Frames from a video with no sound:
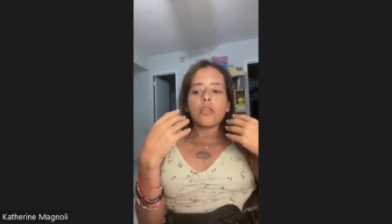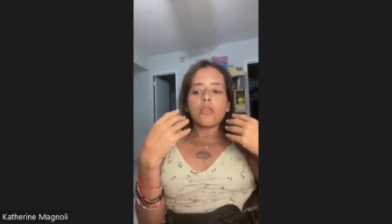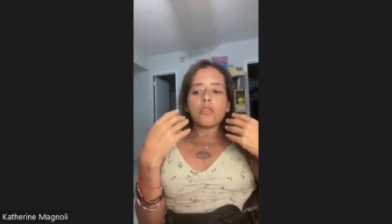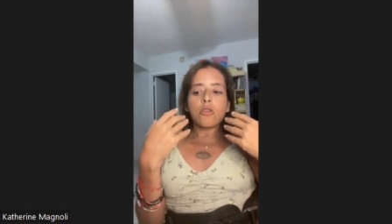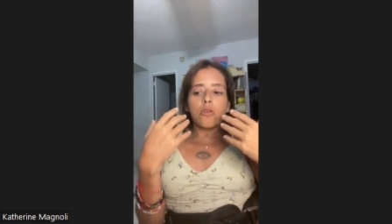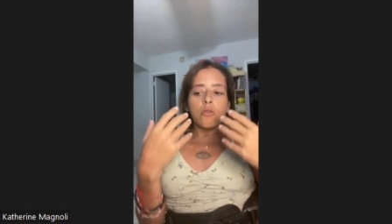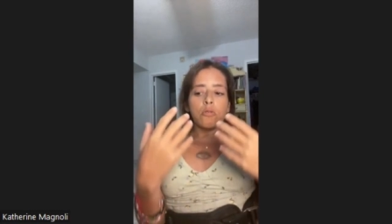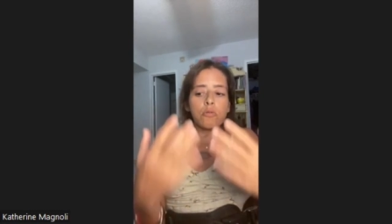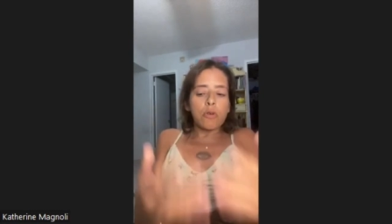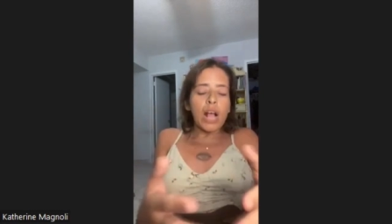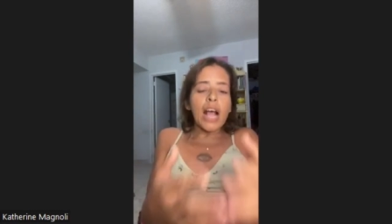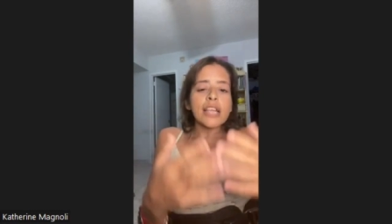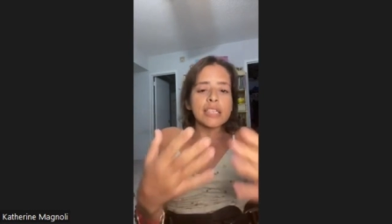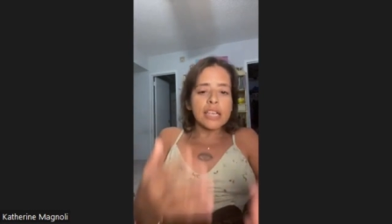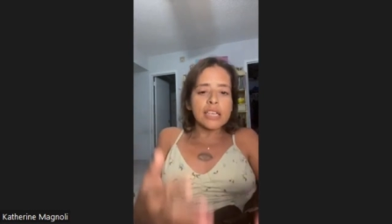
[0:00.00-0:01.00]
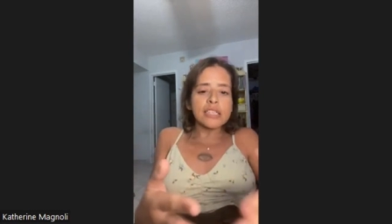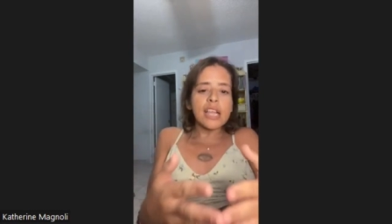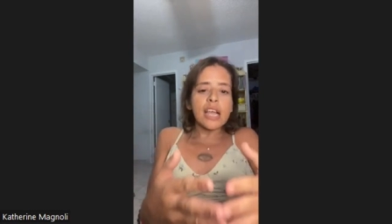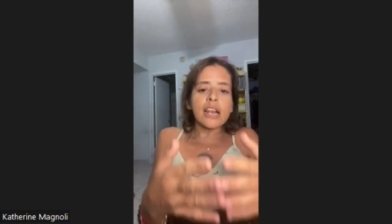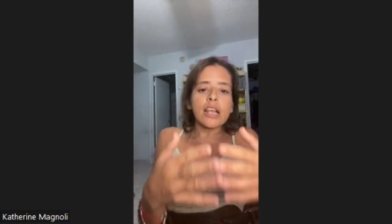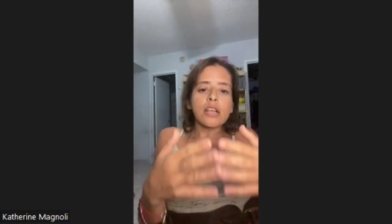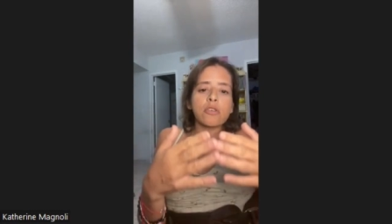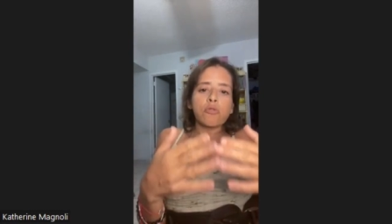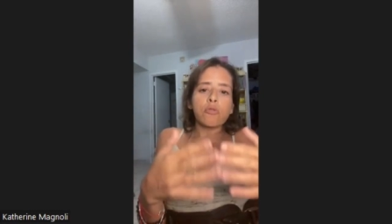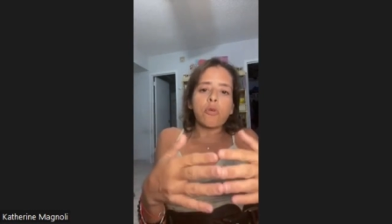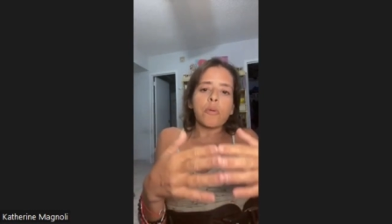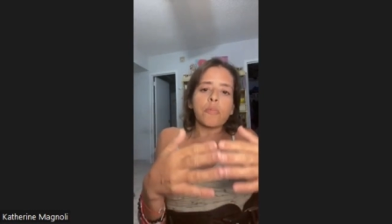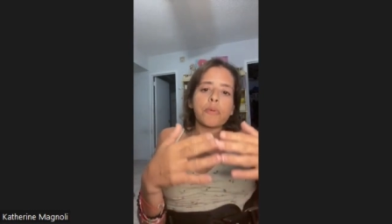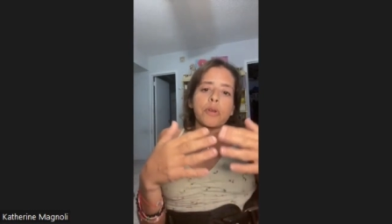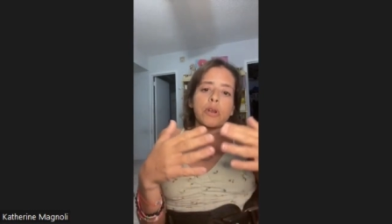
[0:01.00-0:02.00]
You know, as I said, I grew
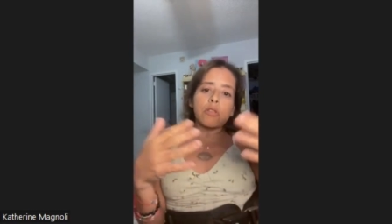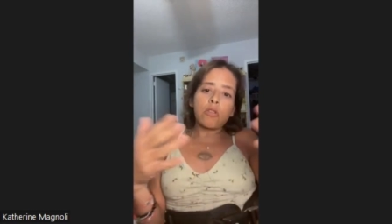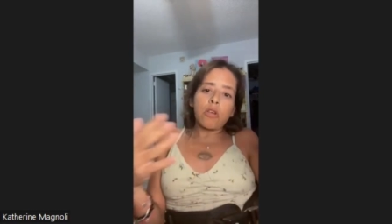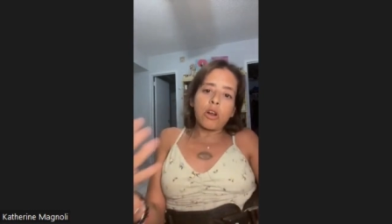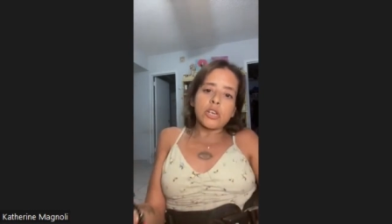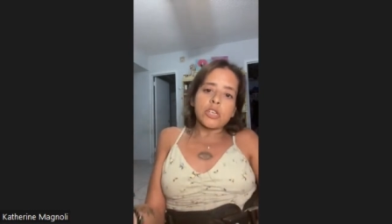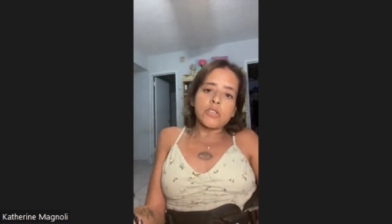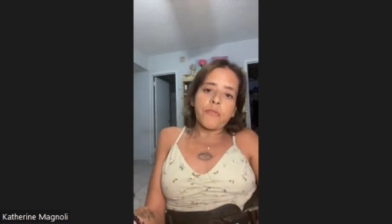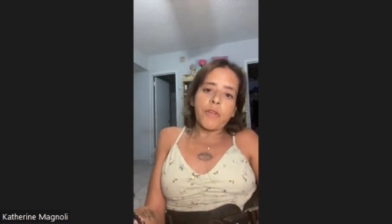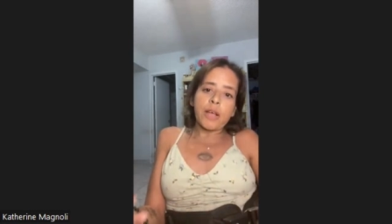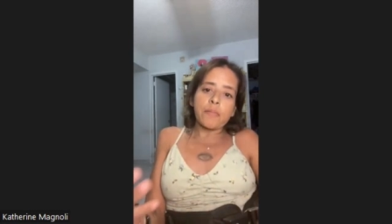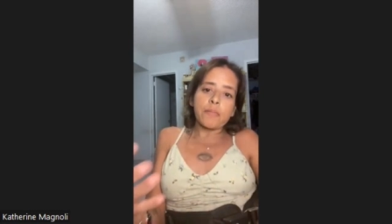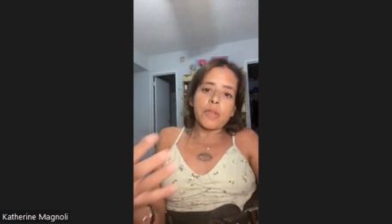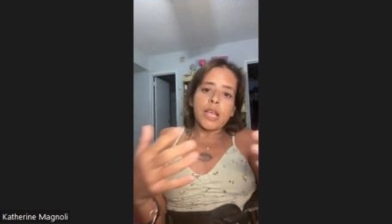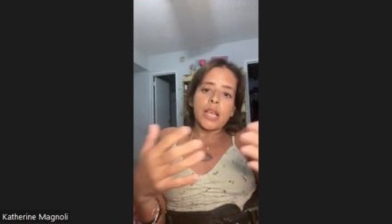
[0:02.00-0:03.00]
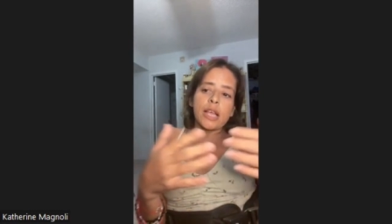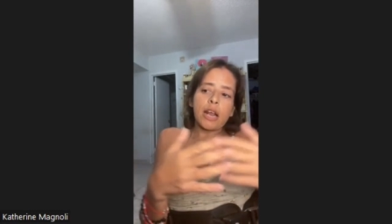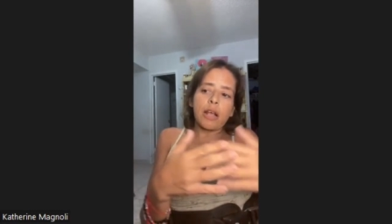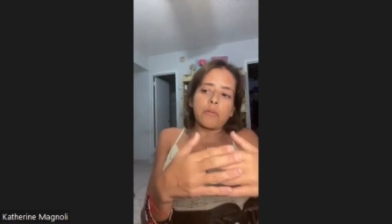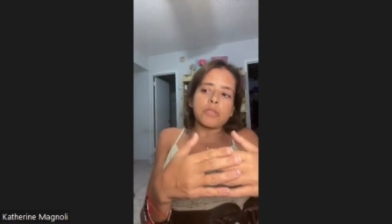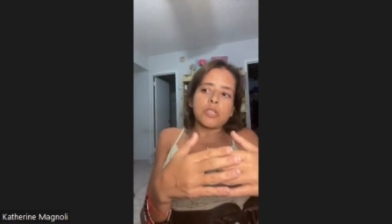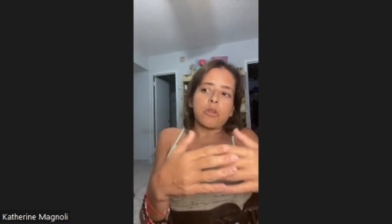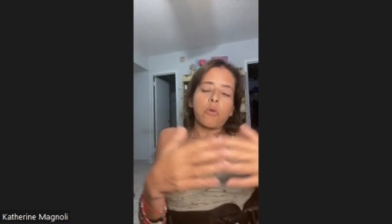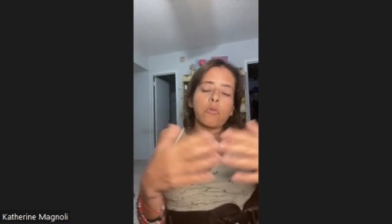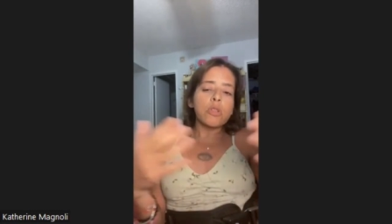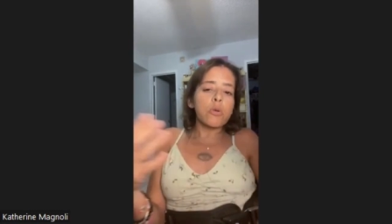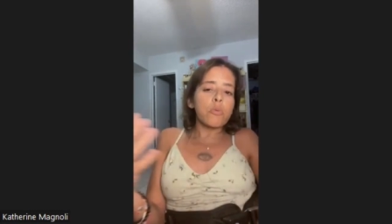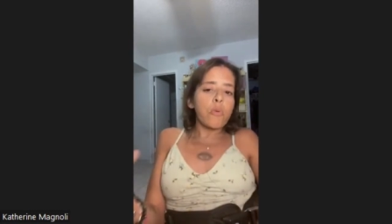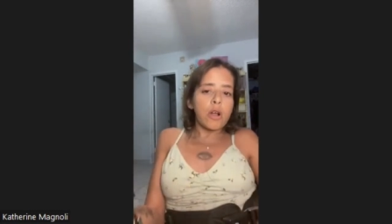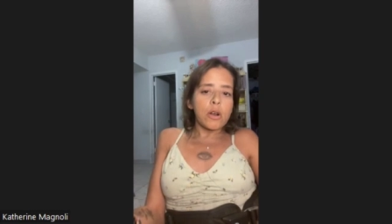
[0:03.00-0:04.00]
up in a large family and I was the
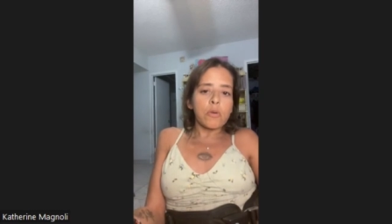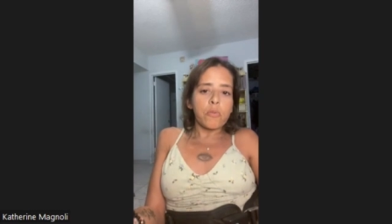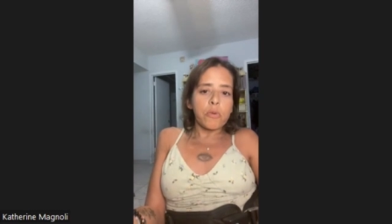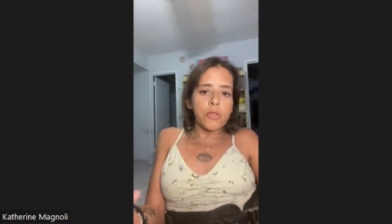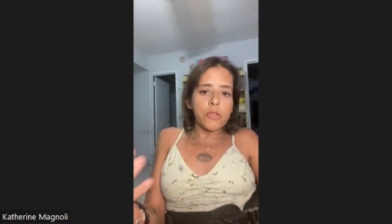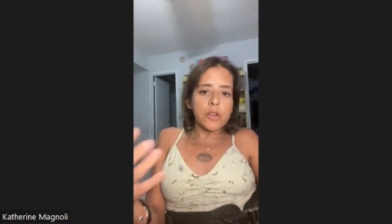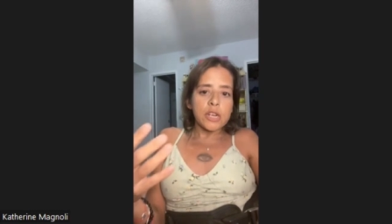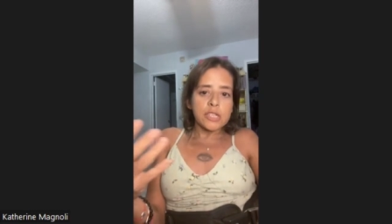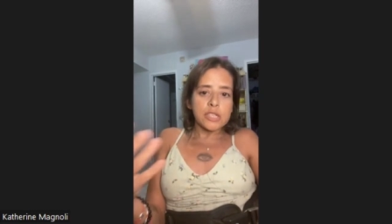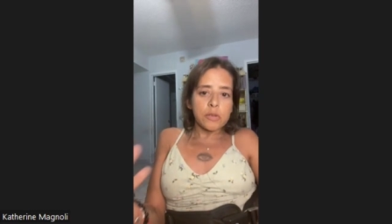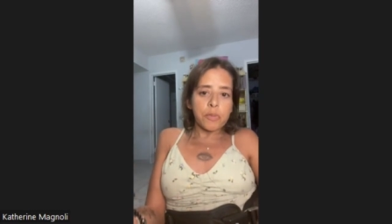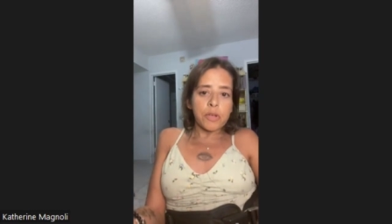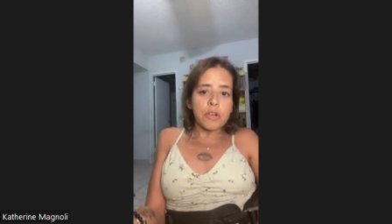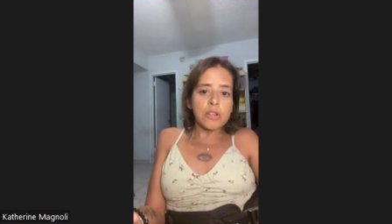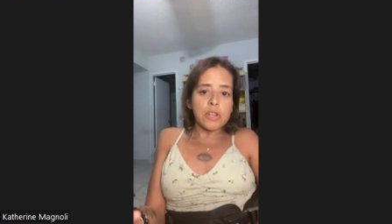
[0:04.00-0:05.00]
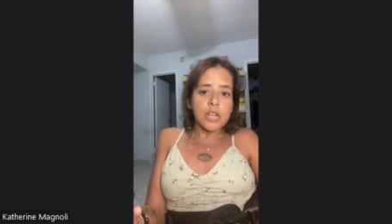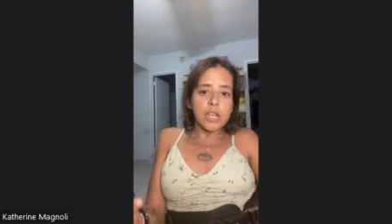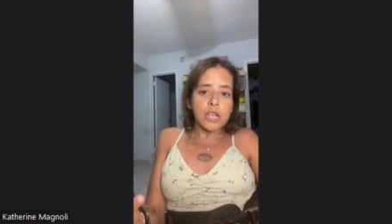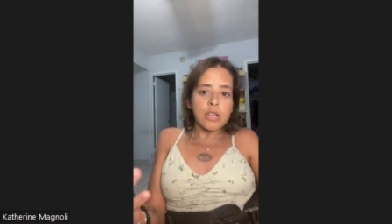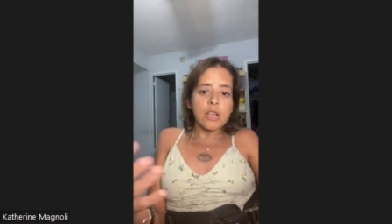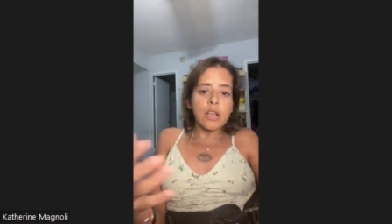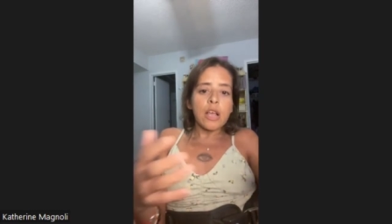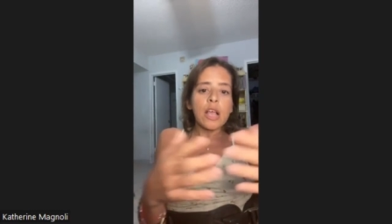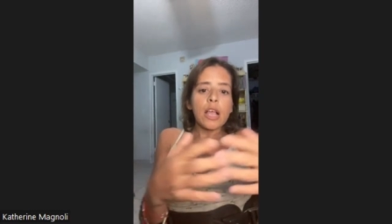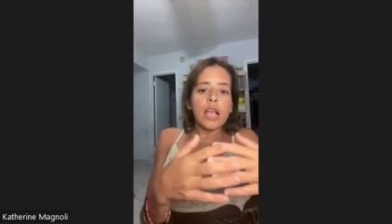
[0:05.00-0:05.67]
only one with a disability